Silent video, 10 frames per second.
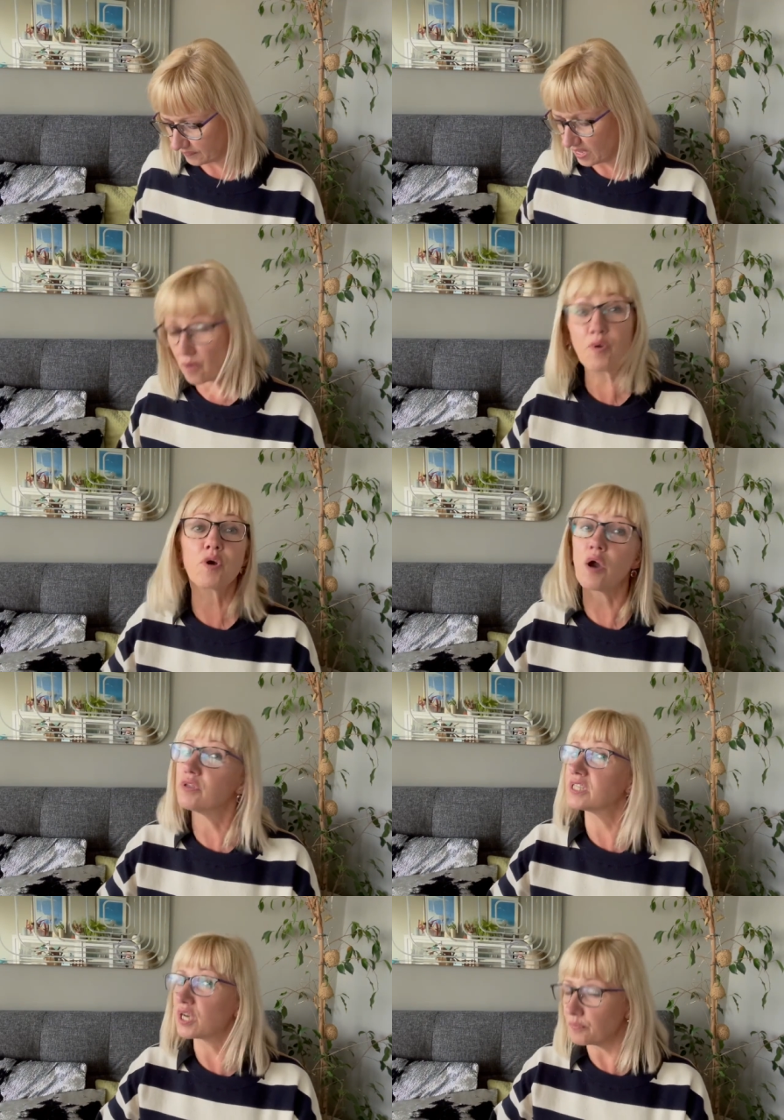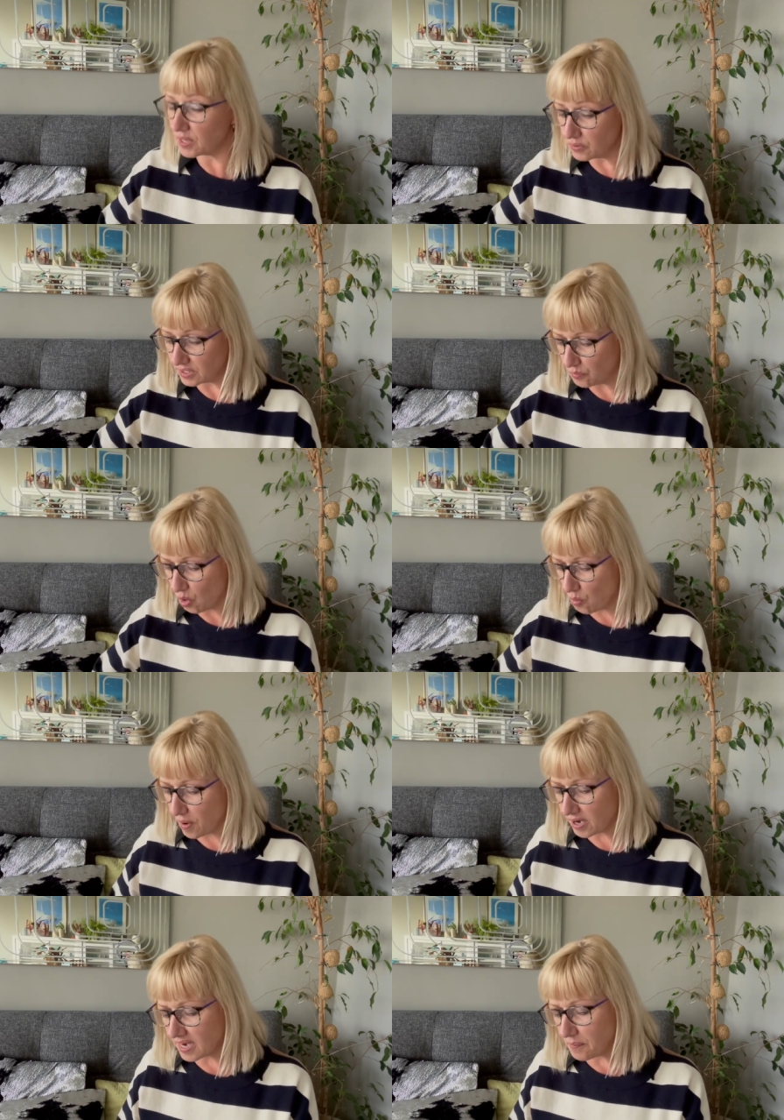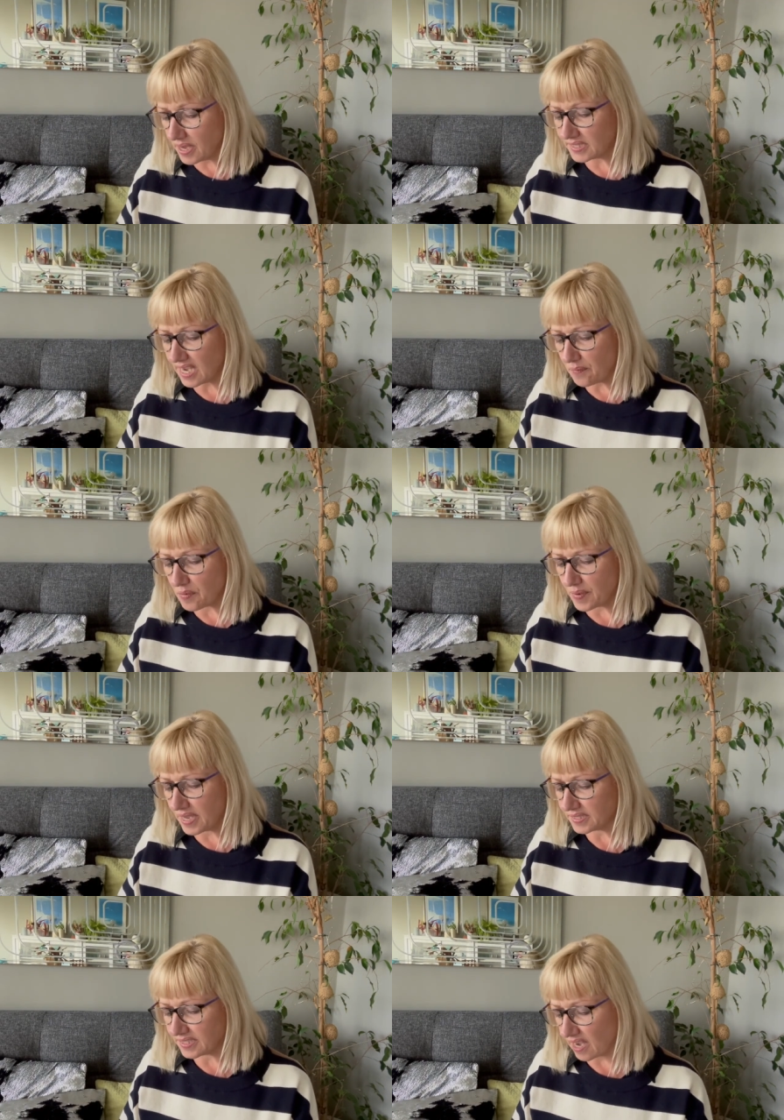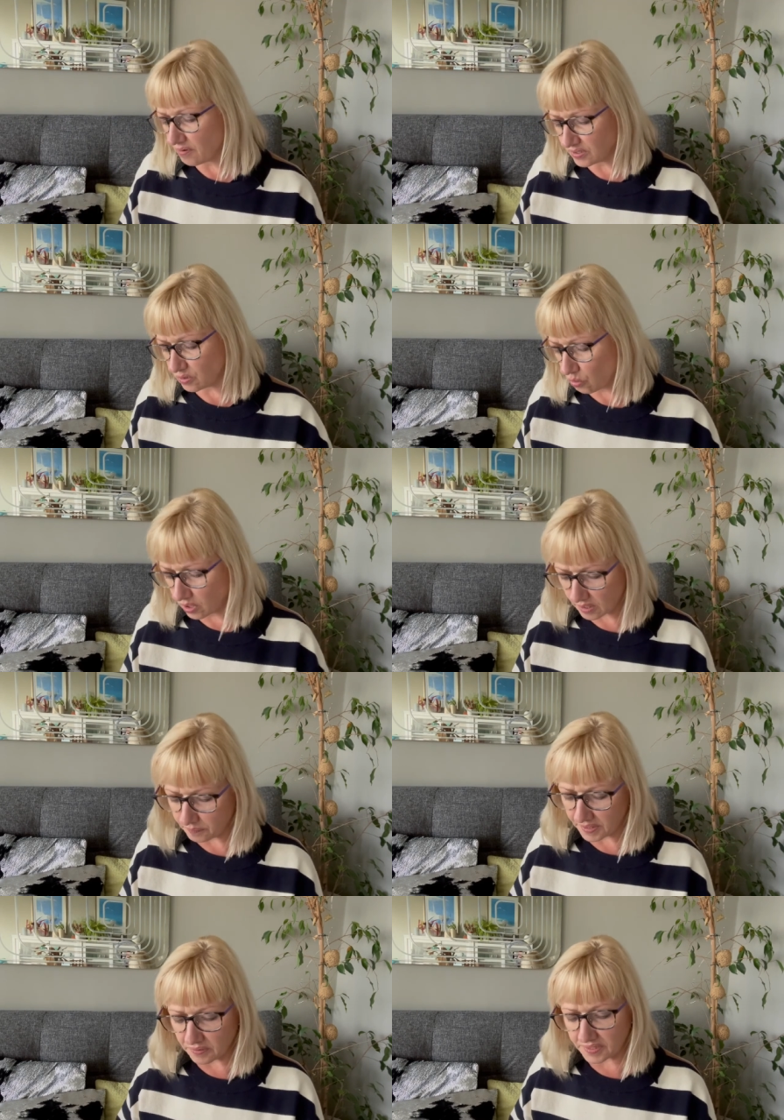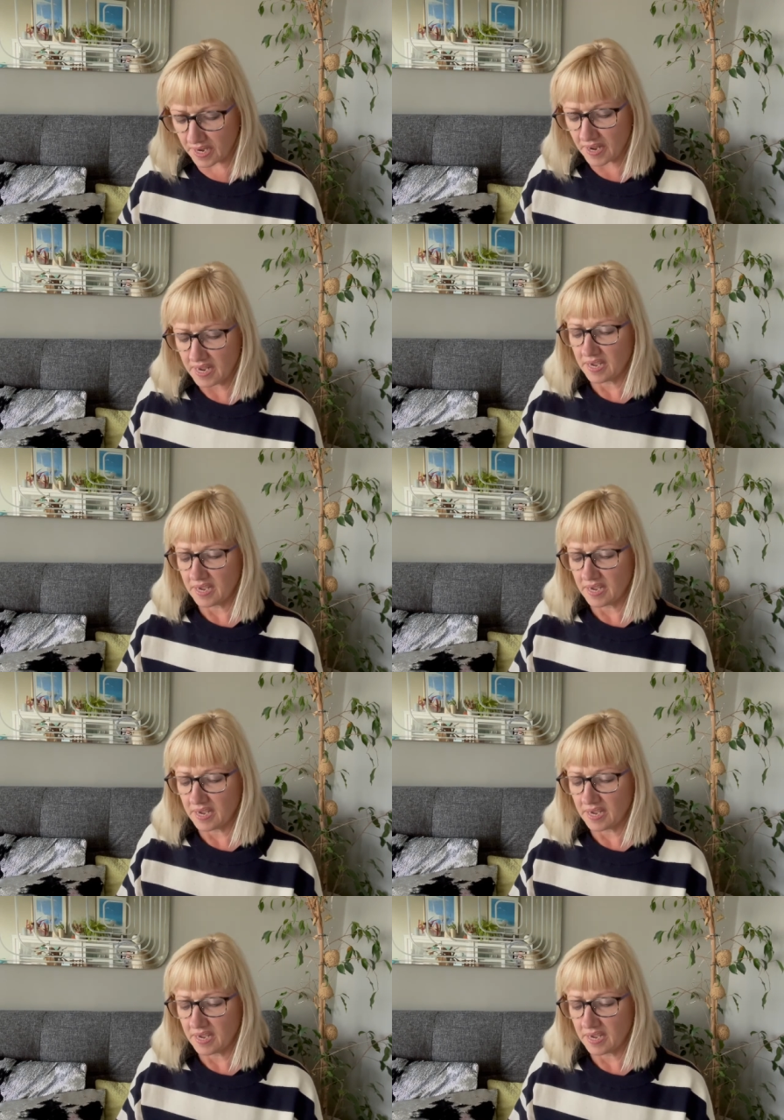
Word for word: I will go into computer more, but I'm going to mix it up a bit so it's not all on computer.